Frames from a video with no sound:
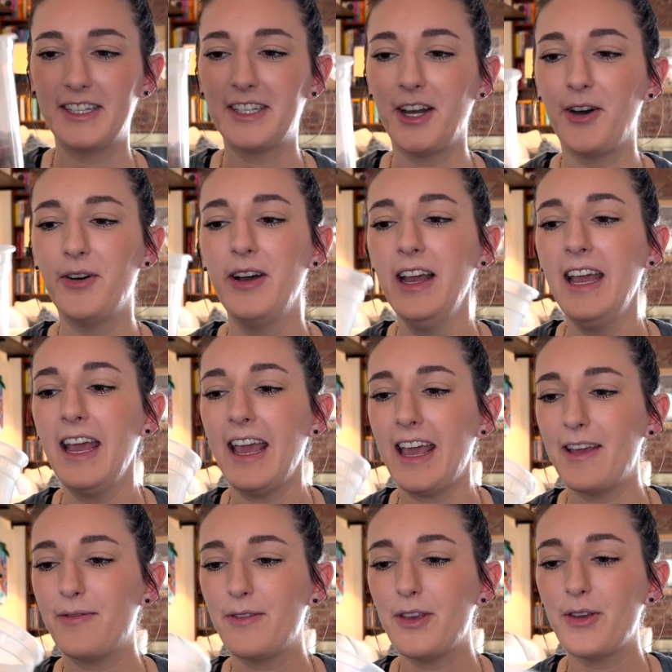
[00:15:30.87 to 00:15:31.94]
So
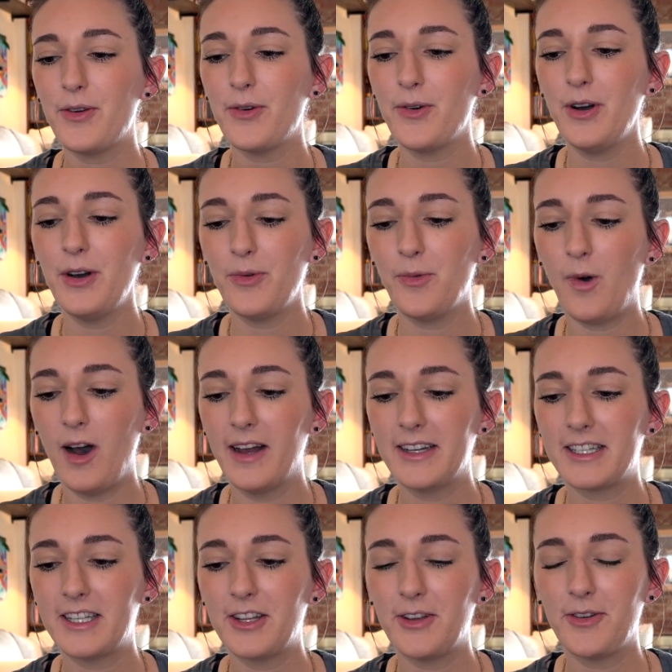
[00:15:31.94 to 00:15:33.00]
if you
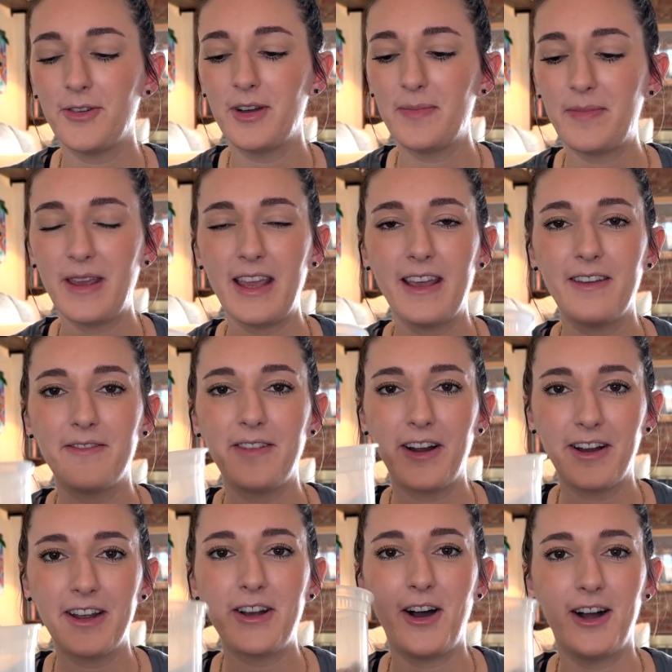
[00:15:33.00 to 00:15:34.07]
want to be
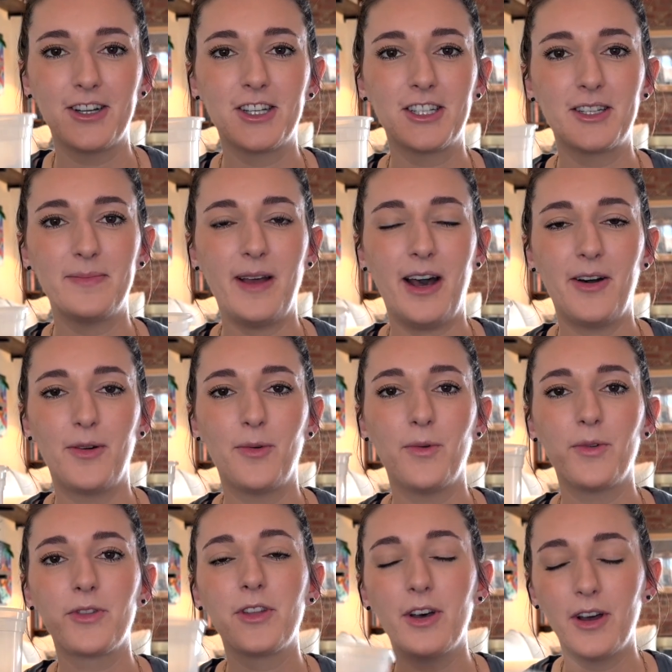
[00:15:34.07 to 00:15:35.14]
very conscious about
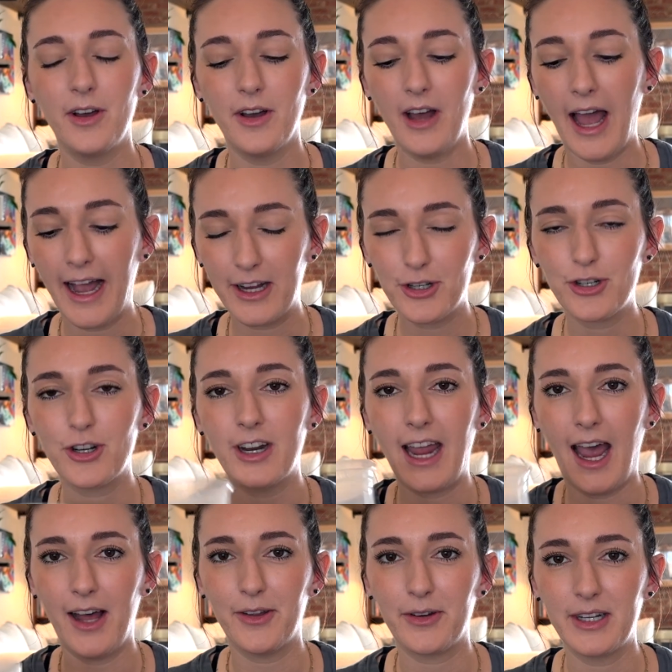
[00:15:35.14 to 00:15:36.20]
the extra
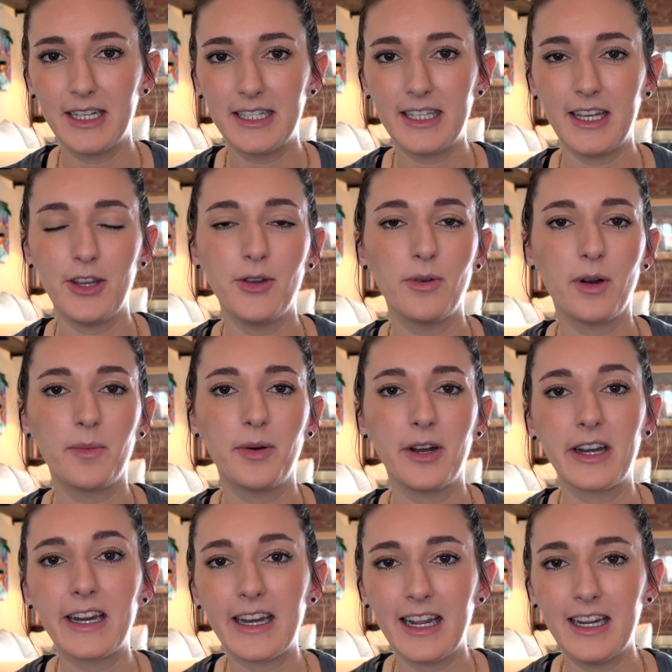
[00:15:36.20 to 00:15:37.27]
calories that you are
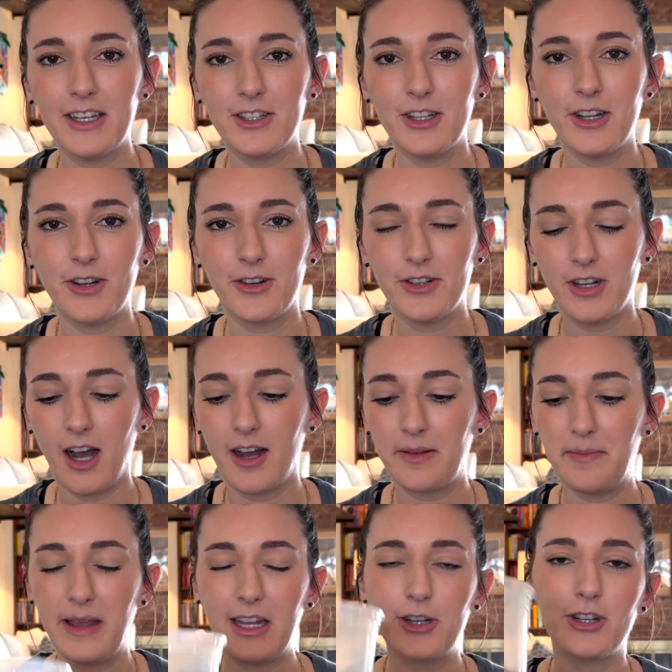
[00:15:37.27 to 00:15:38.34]
putting into your dog,
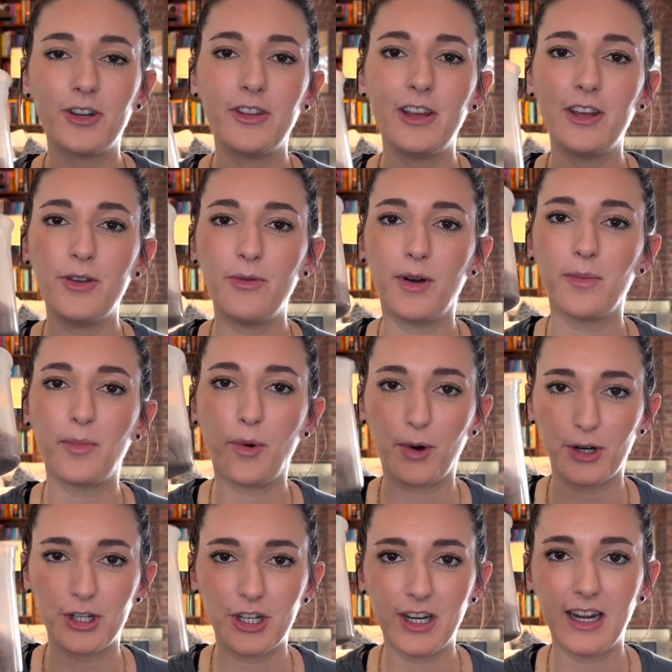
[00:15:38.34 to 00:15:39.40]
make sure that you are
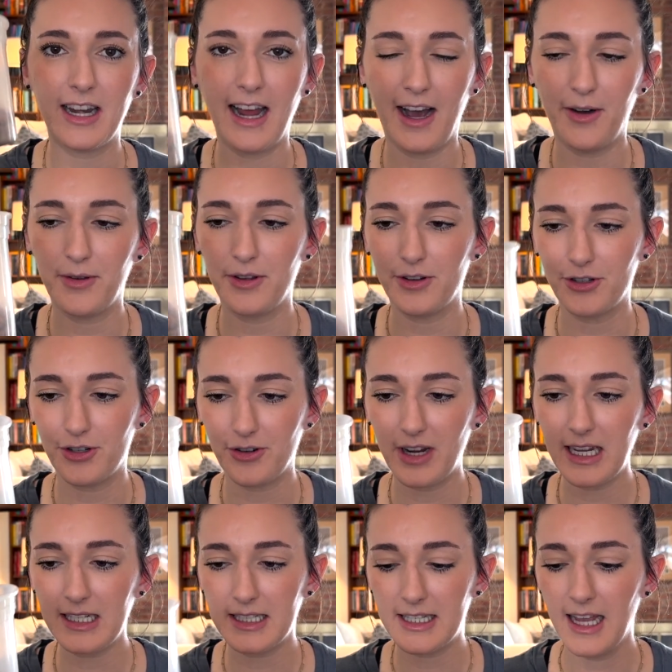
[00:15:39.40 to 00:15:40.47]
portioning out your
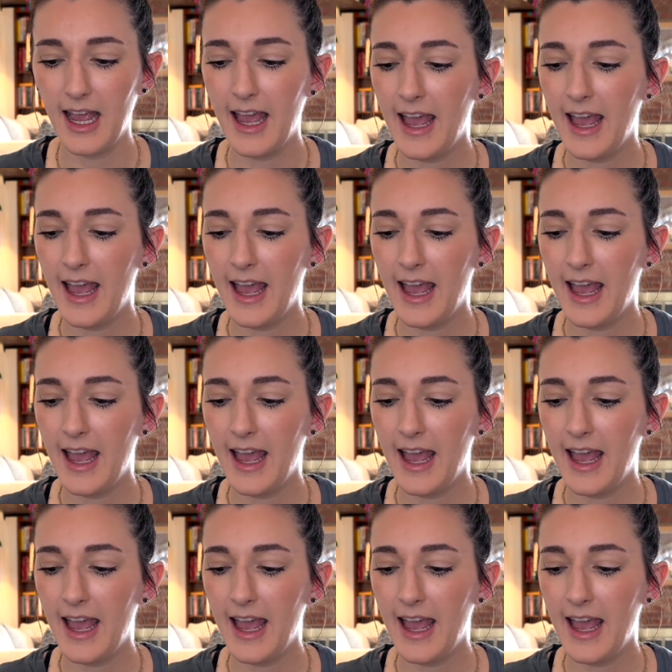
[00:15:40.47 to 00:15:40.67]
treats.